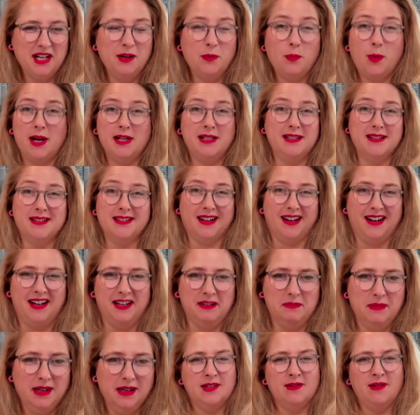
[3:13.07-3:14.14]
Waste of
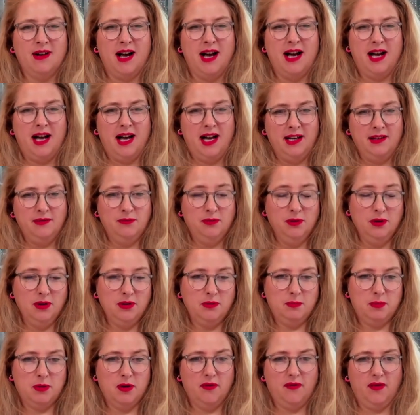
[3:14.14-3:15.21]
time. So I
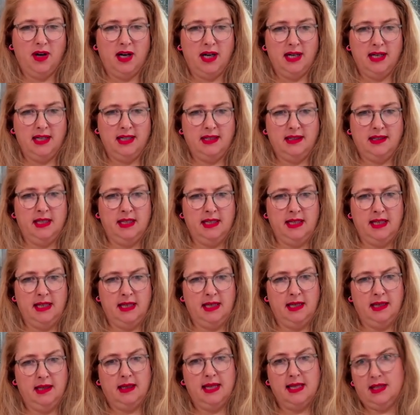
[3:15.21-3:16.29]
would provide
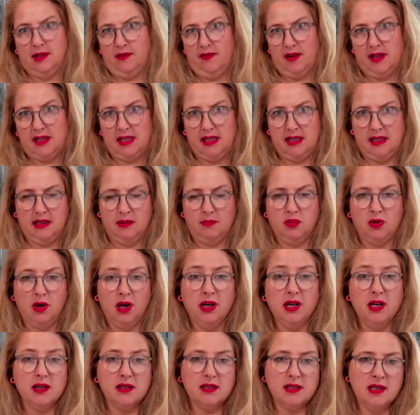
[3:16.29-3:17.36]
a list of existing
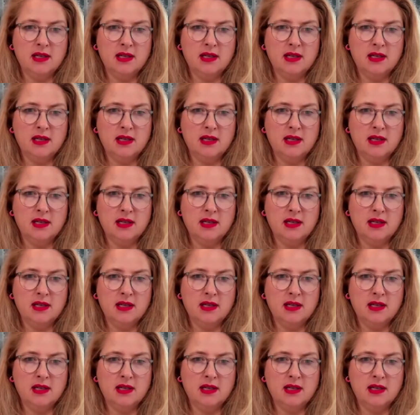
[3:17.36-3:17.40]
products,